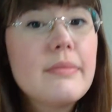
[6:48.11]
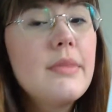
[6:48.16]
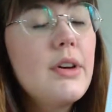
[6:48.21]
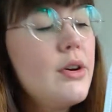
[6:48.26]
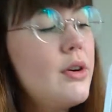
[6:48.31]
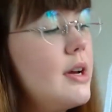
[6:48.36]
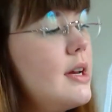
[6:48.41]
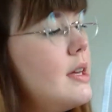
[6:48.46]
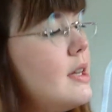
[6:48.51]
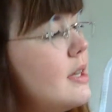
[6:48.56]

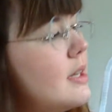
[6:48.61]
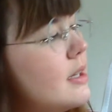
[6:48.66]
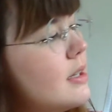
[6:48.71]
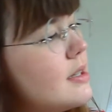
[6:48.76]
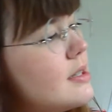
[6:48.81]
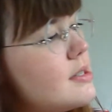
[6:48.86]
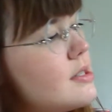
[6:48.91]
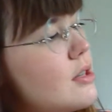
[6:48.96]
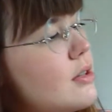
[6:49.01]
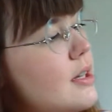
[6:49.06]
Okay,
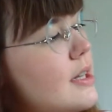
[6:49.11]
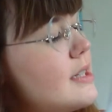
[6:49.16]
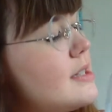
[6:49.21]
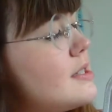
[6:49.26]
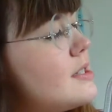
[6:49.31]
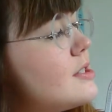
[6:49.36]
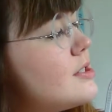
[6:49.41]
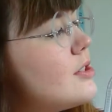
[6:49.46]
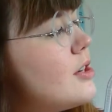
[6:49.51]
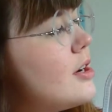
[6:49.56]
so let's
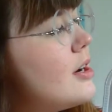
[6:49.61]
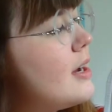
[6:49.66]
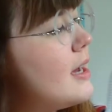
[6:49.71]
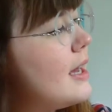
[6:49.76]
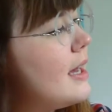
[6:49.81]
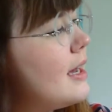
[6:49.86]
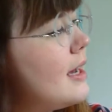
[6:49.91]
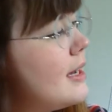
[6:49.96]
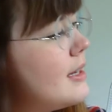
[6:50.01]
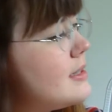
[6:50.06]
start
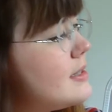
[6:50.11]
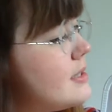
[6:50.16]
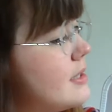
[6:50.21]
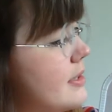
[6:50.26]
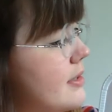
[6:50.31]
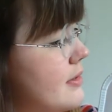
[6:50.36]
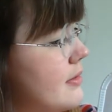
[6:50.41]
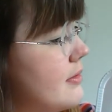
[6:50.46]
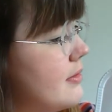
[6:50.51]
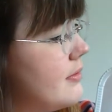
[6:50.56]
at
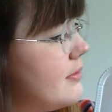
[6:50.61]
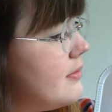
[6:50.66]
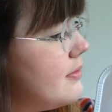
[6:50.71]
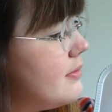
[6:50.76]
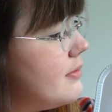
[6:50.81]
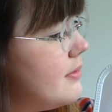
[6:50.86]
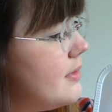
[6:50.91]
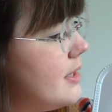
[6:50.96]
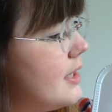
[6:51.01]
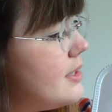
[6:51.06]

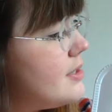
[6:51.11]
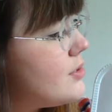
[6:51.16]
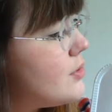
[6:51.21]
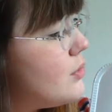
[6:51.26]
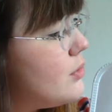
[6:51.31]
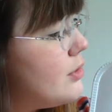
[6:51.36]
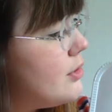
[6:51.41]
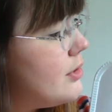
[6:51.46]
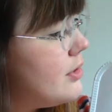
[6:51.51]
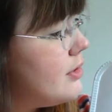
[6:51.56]
this
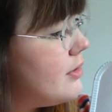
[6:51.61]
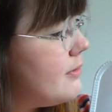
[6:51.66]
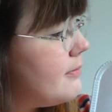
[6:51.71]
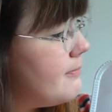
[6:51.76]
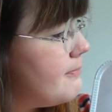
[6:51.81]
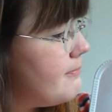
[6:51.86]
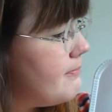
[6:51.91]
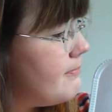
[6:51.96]
corner.